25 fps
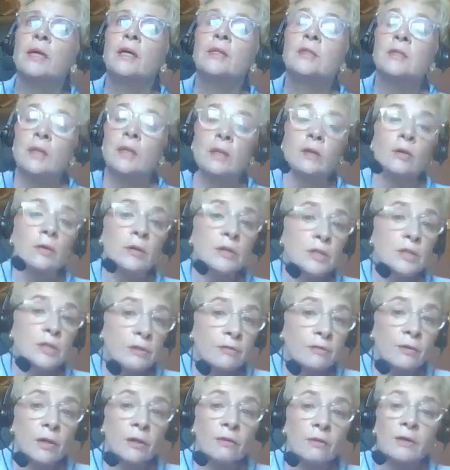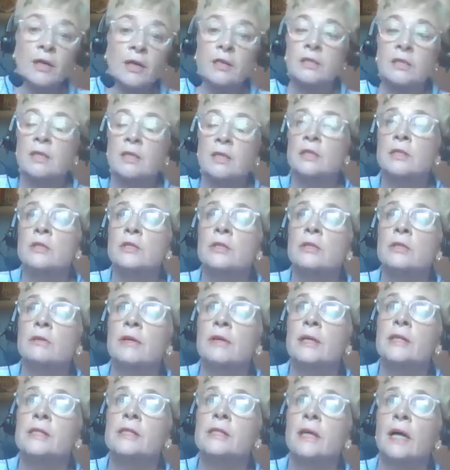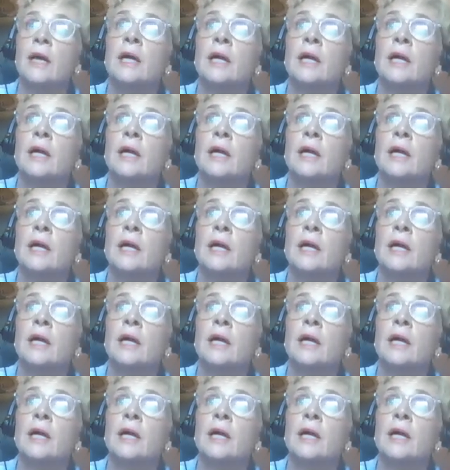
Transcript: psychology if you have access to it,